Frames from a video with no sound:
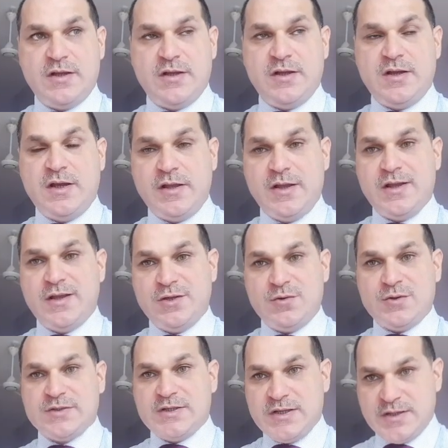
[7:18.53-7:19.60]
high
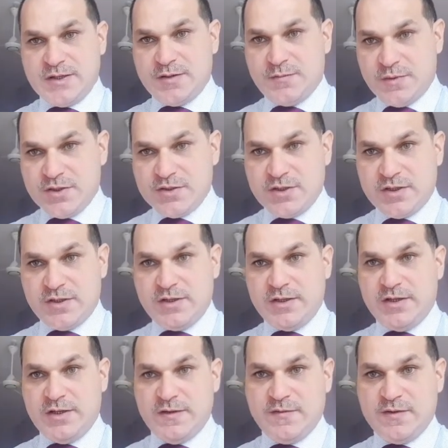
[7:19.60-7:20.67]
hydrostatic pressure in
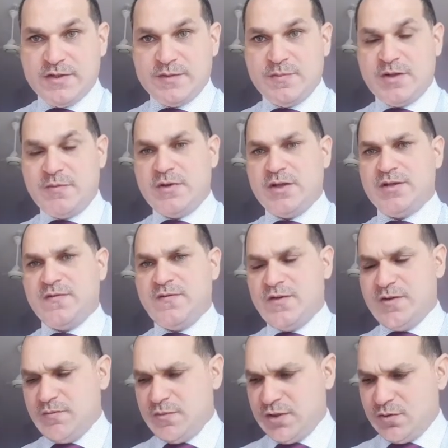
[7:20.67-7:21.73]
the left spermatic
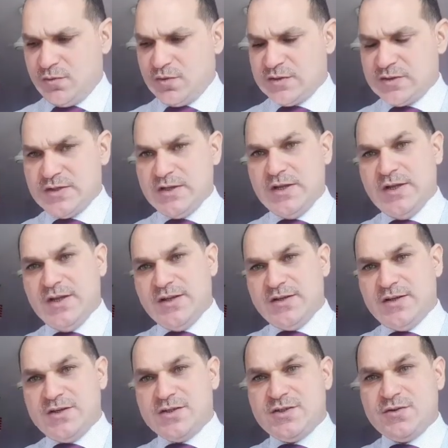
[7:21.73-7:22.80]
vein may cause
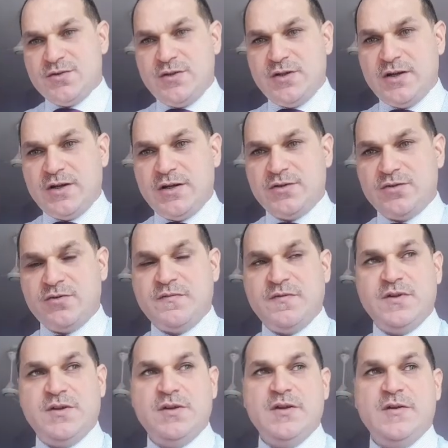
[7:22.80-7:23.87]
testicular
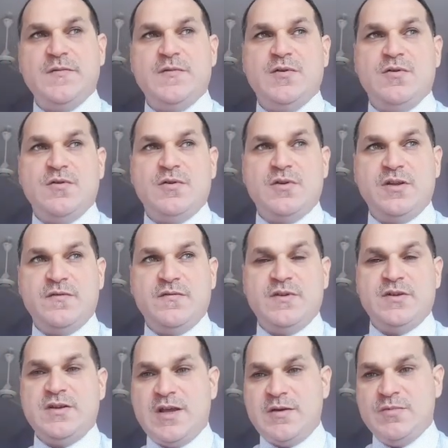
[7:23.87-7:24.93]
atrophy or
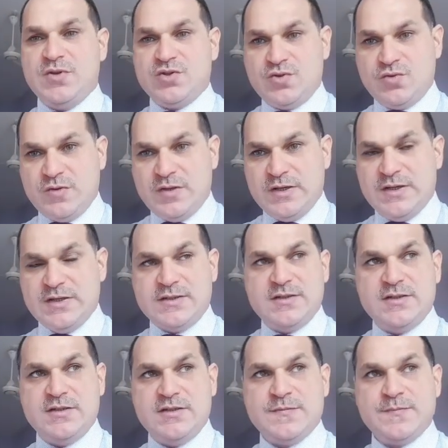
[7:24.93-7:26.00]
even damage to the
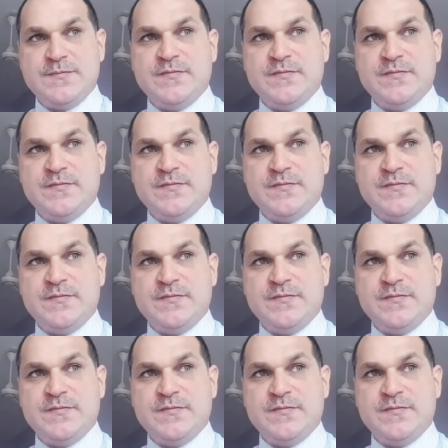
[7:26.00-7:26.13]
testes.